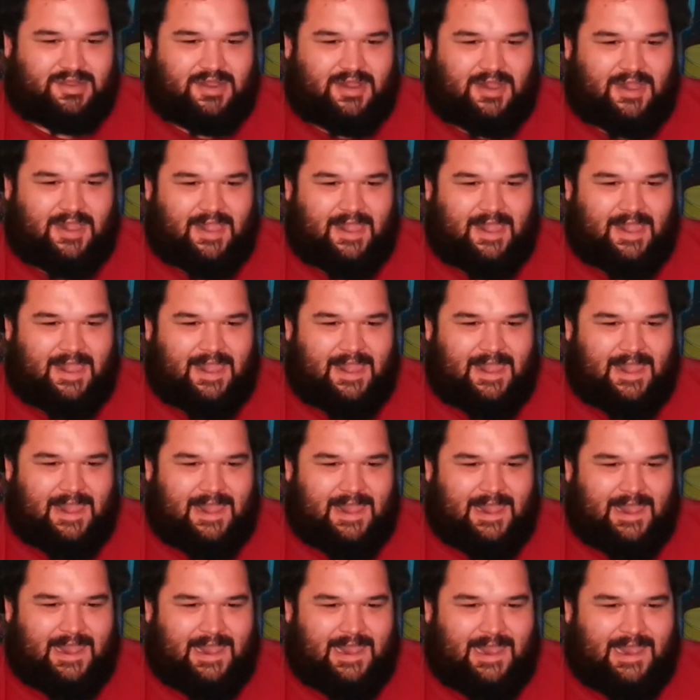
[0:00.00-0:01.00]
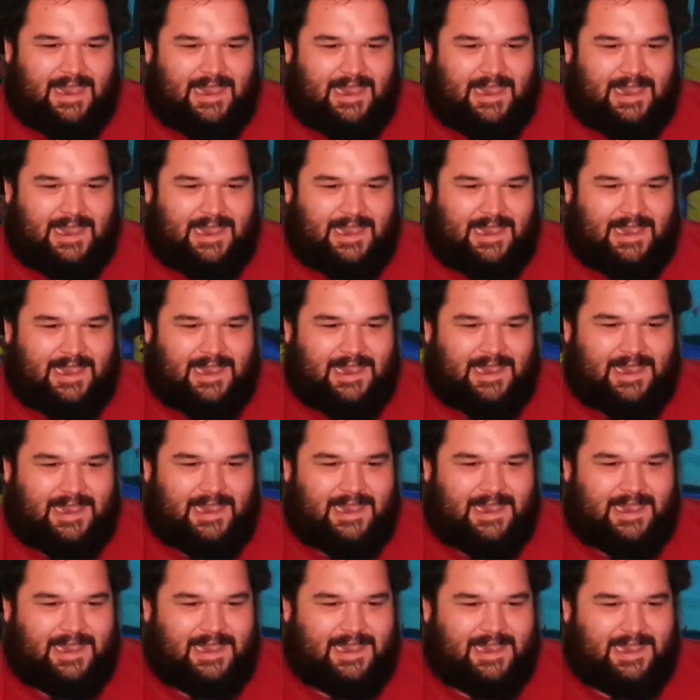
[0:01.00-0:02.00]

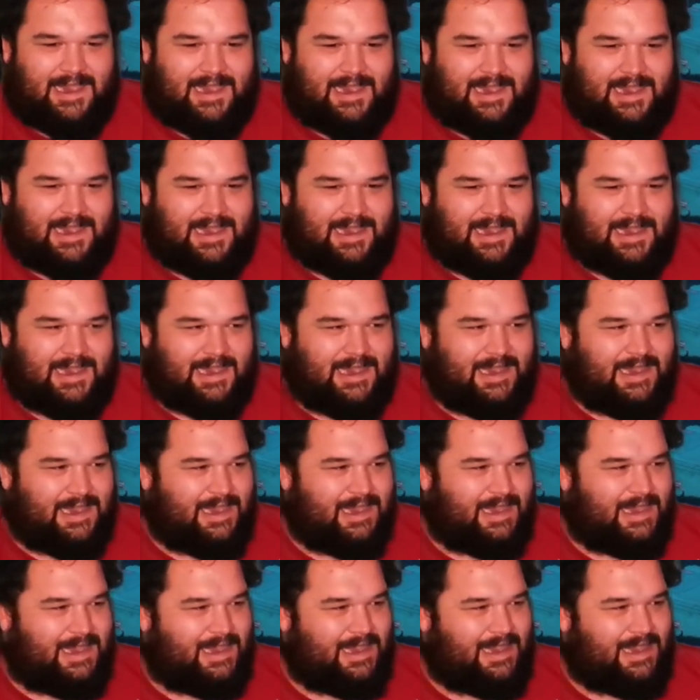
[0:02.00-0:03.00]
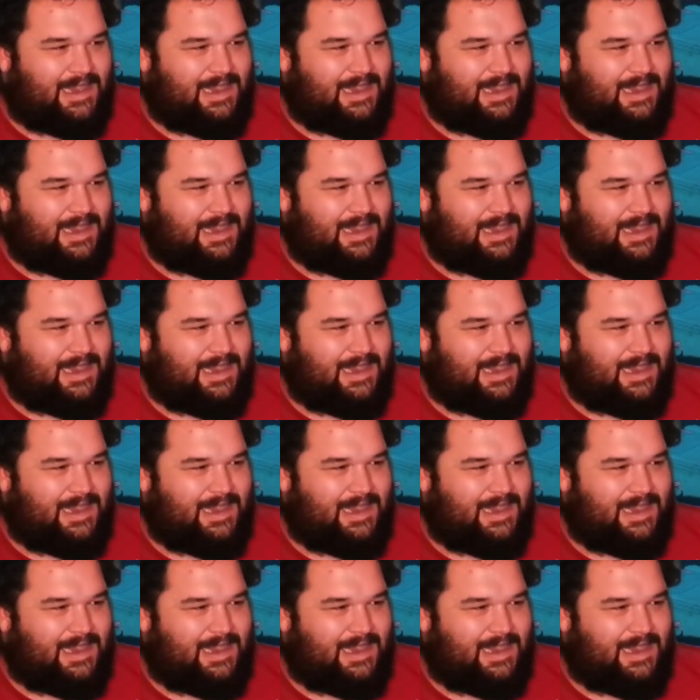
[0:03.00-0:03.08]
(silence)